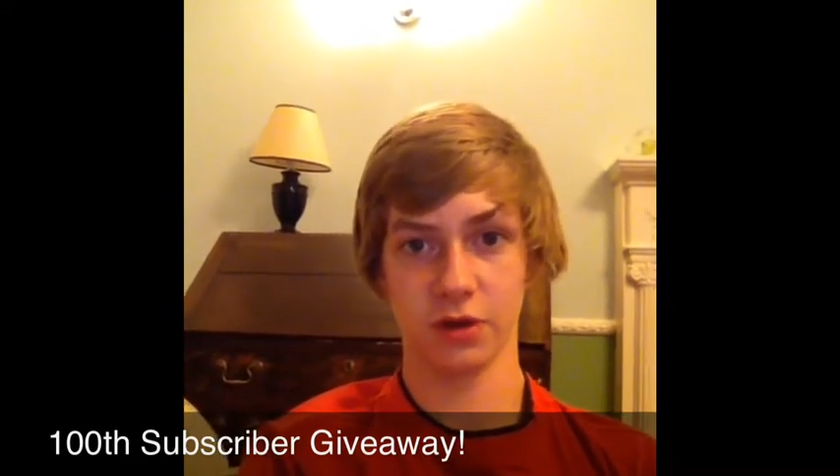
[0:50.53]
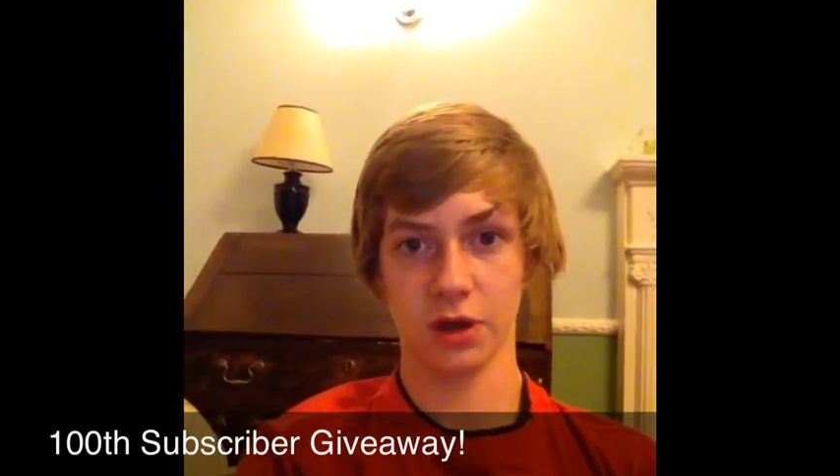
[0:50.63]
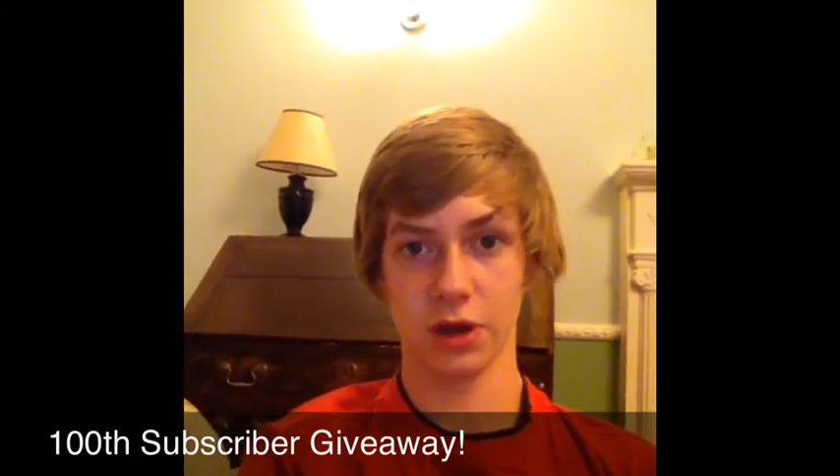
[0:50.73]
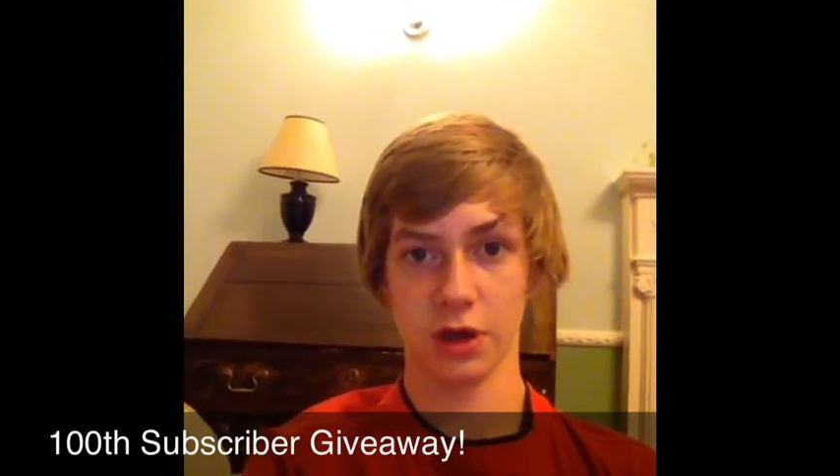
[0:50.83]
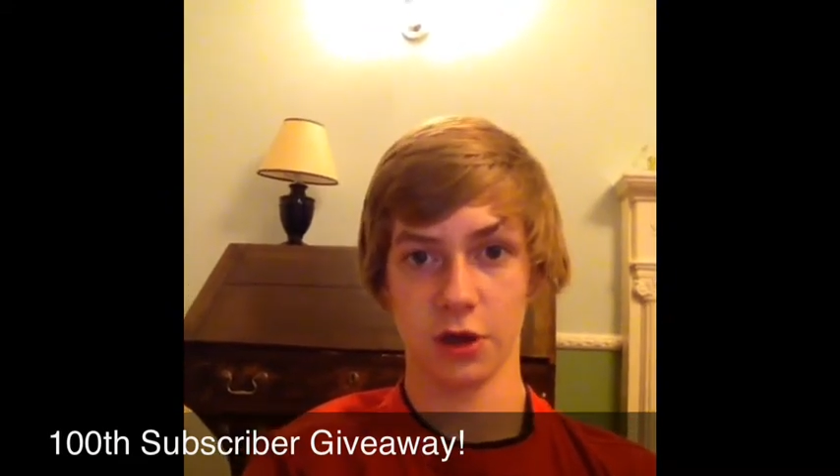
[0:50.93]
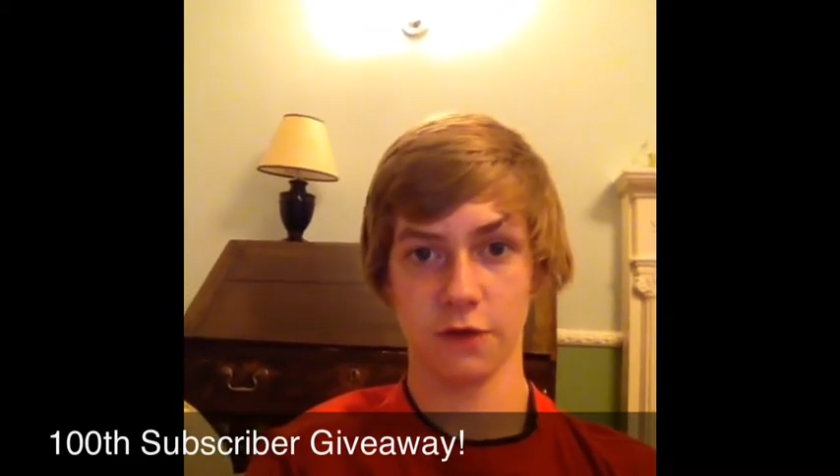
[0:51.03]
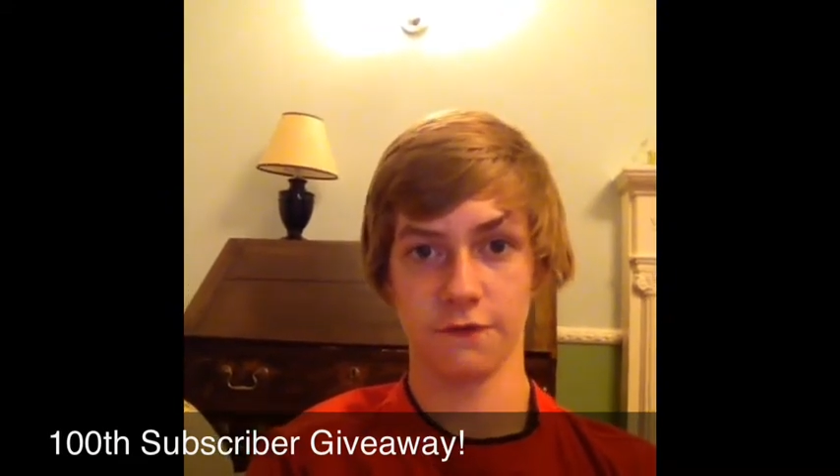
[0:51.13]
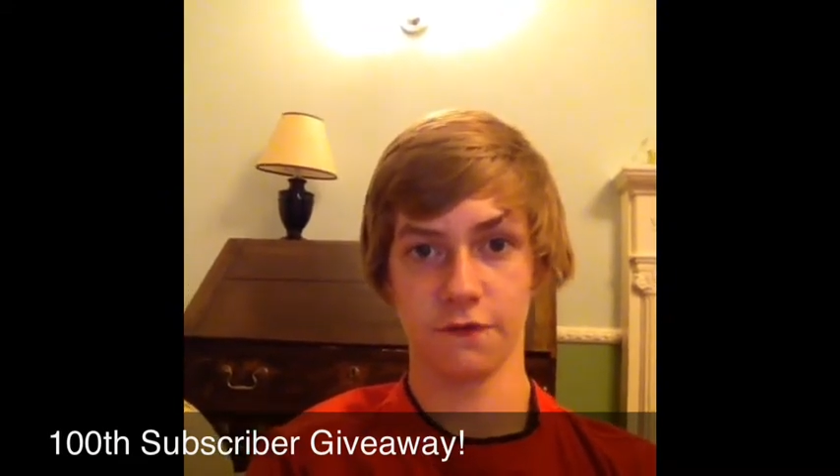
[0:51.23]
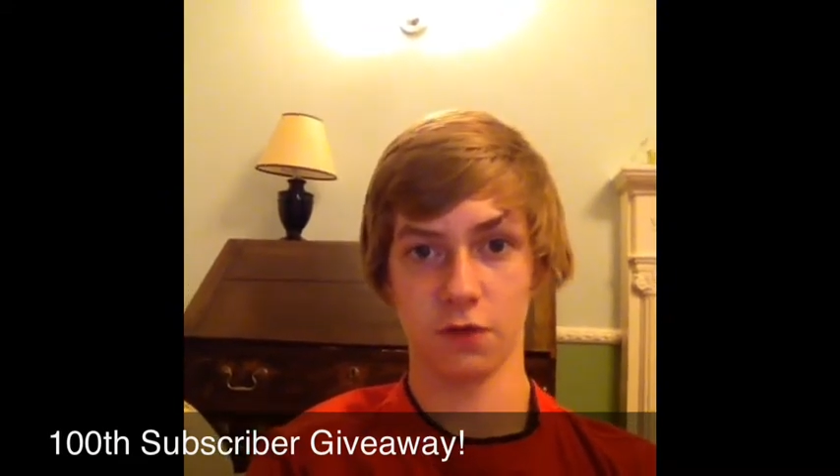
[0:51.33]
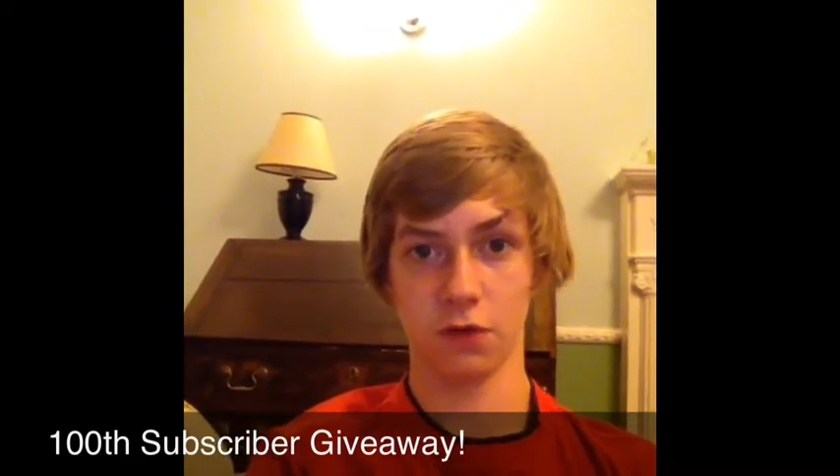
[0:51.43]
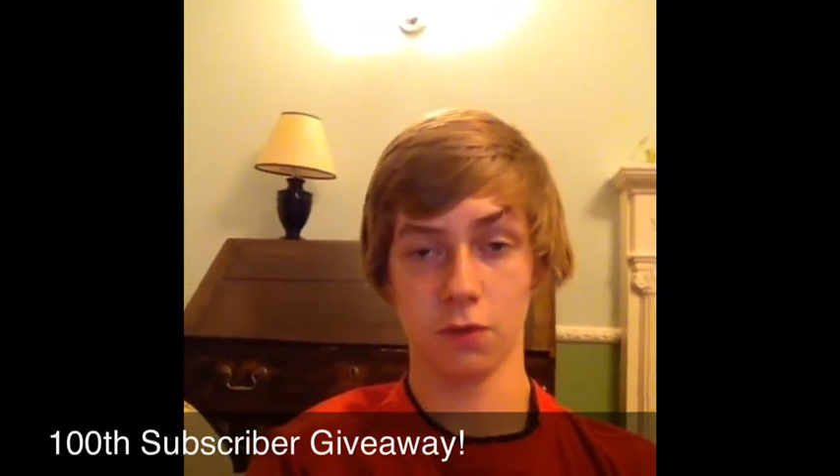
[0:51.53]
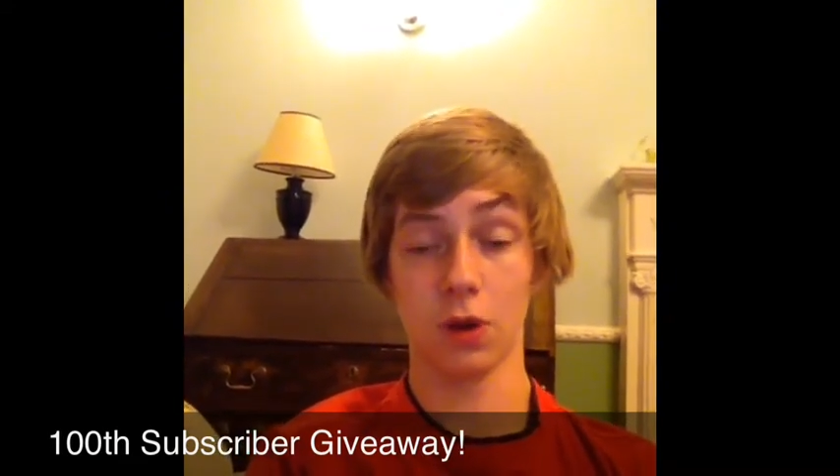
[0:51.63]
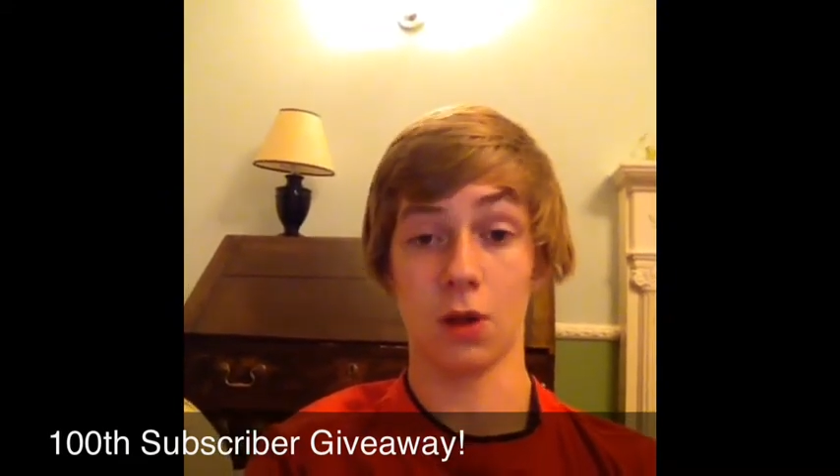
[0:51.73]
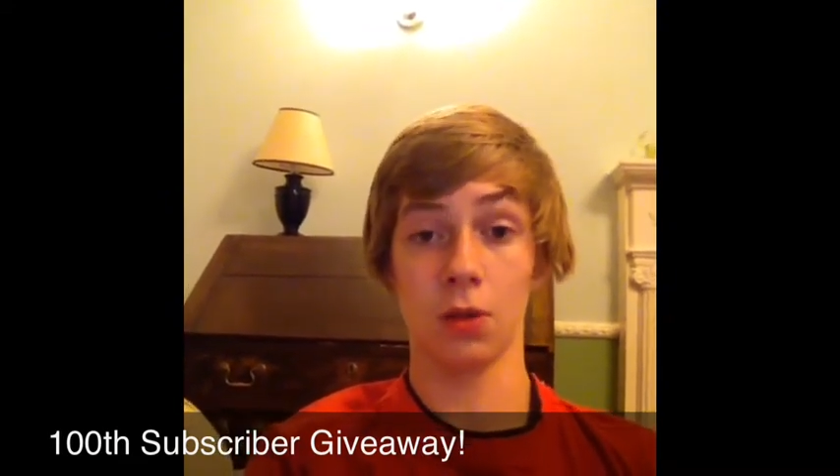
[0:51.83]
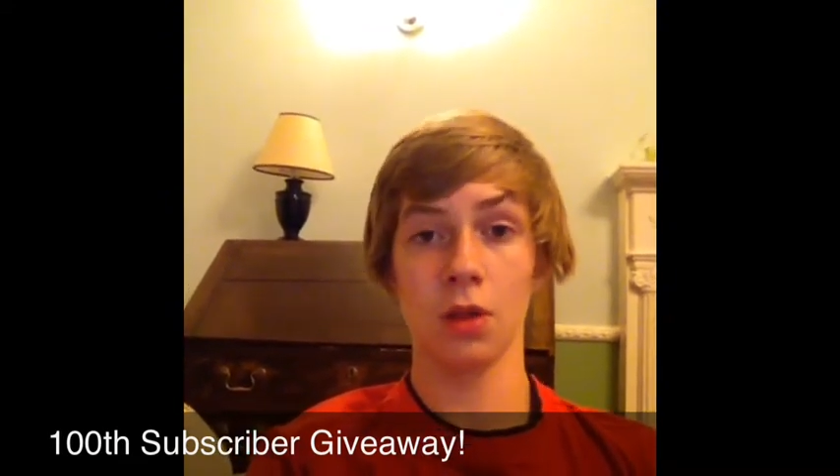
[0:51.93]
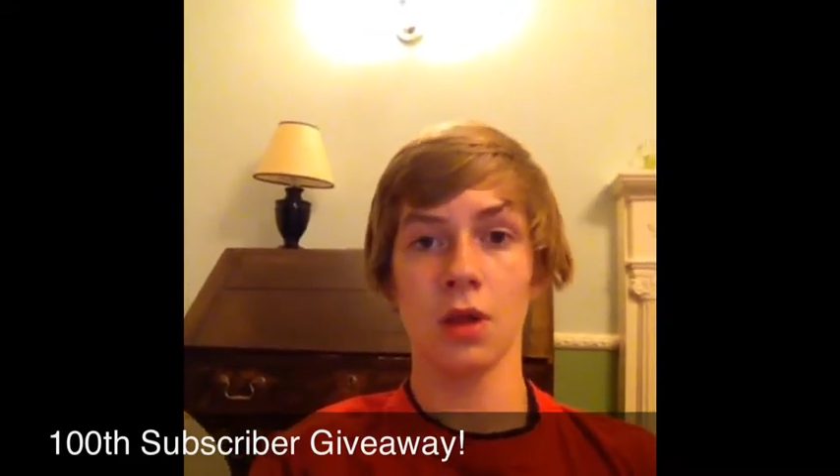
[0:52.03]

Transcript: uh, for, well,